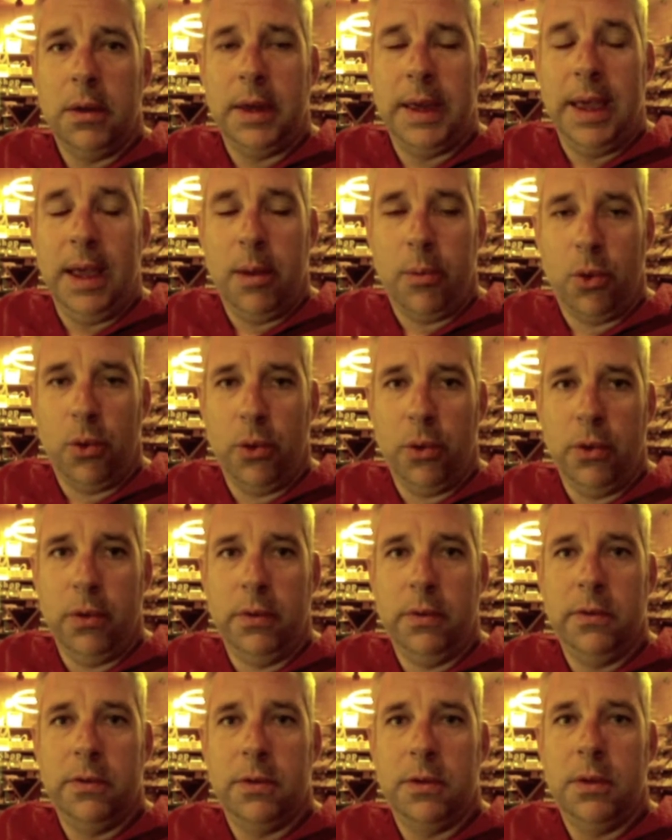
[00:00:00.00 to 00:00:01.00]

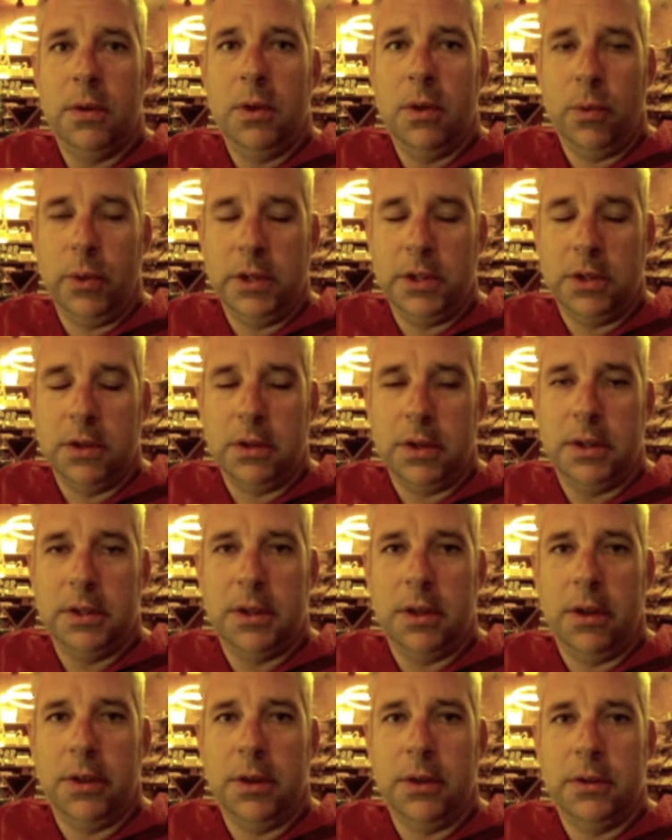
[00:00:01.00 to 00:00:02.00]
Cameroons. We still
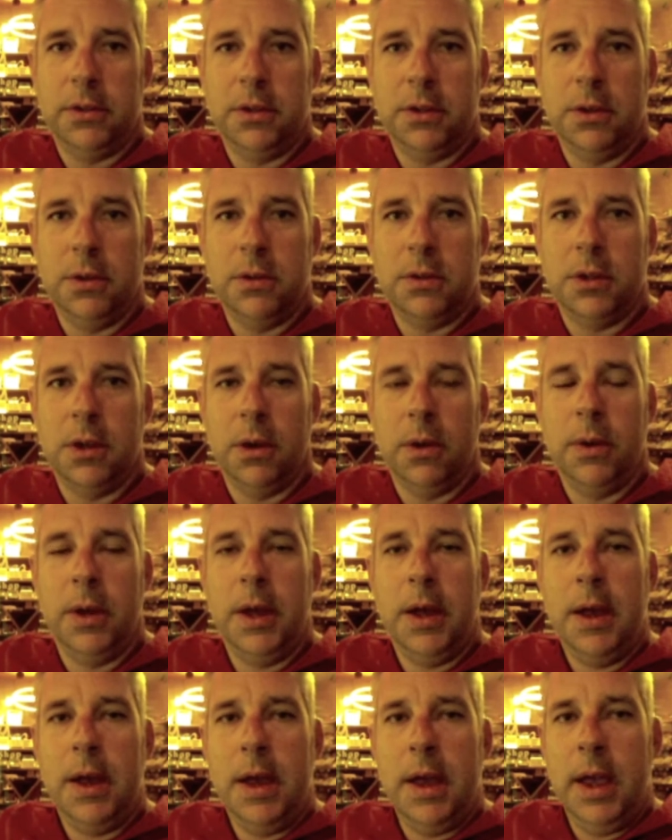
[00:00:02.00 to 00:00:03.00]
sell those too. So
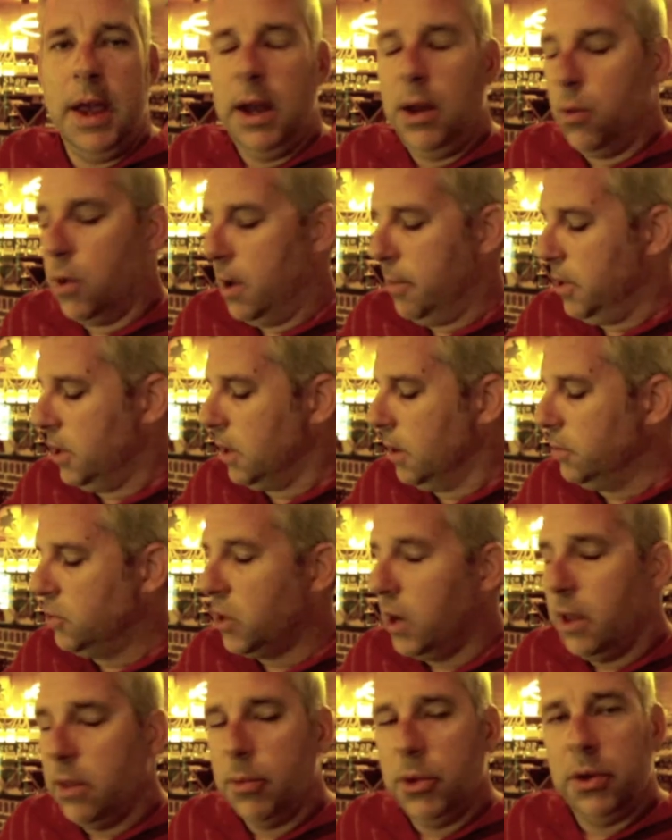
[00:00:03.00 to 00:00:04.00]
anyway, but come
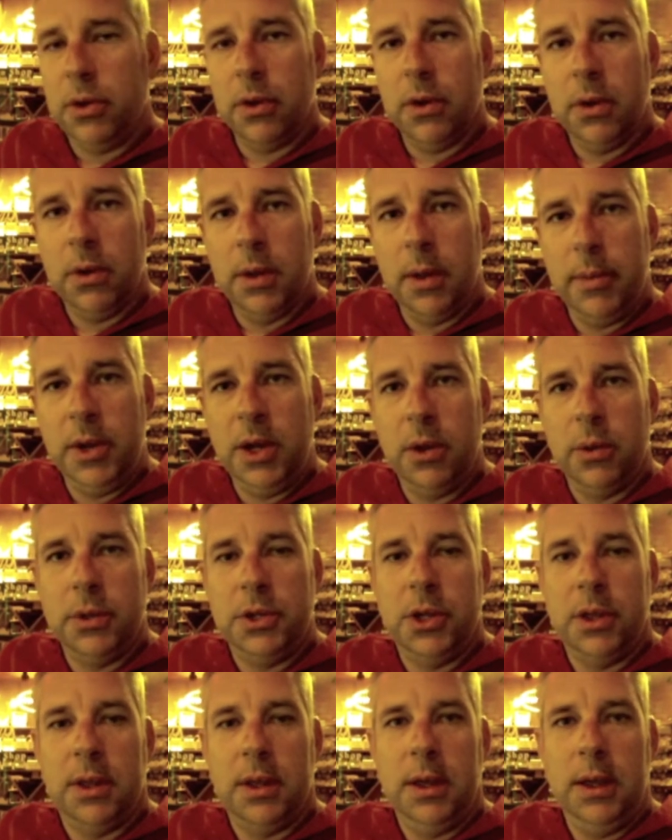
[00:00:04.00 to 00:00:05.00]
try the Maduro. Let me know
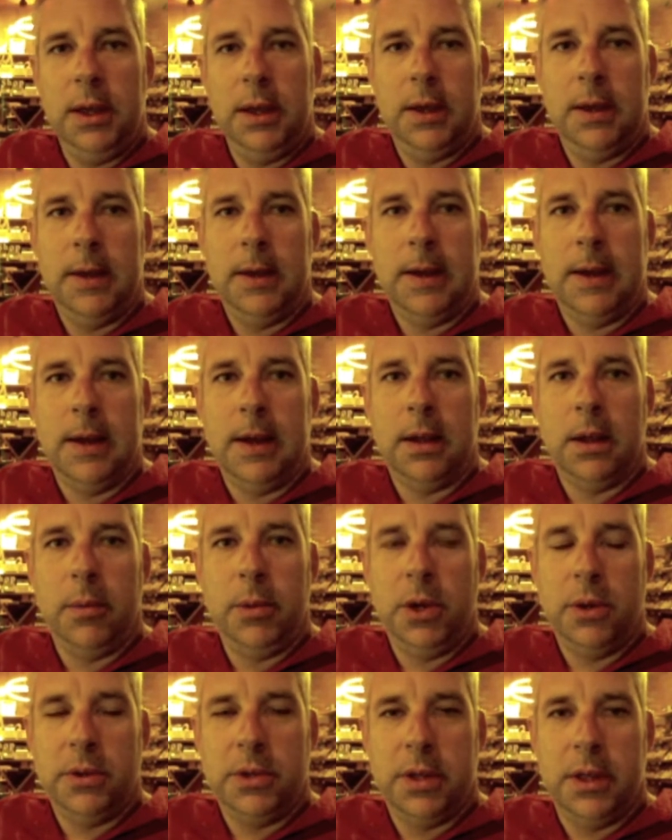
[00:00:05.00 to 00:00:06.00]
what you think. Let
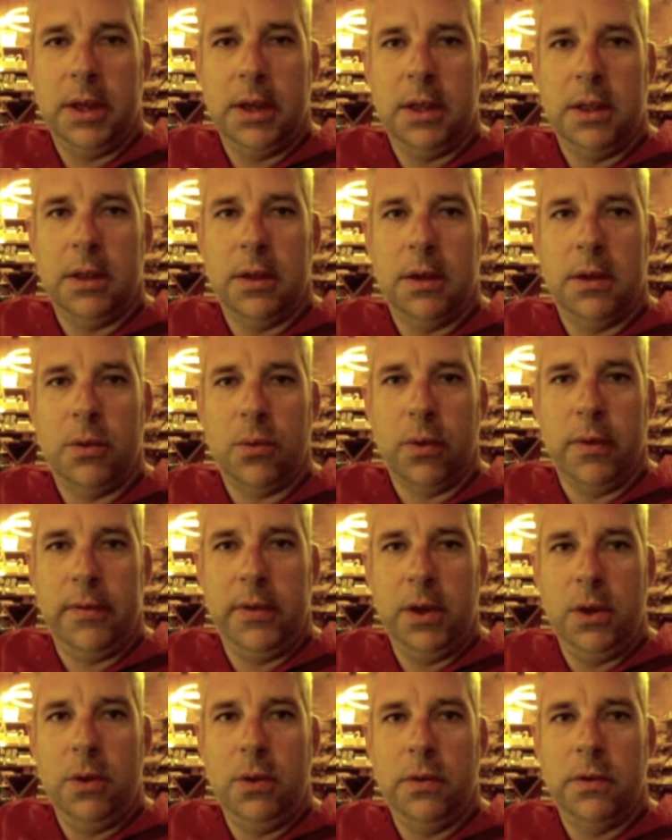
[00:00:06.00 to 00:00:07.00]
me know what you think of the
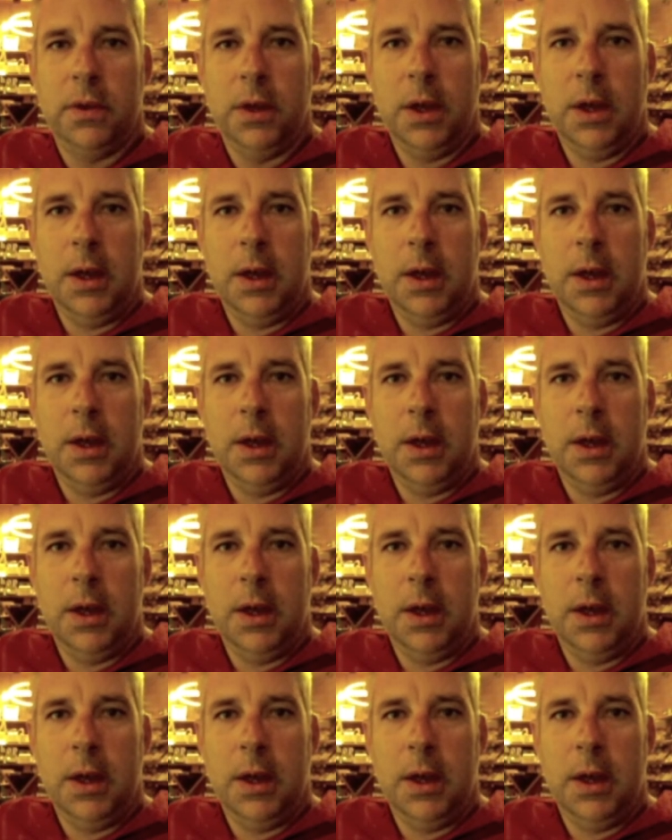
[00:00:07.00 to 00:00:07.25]
reviews.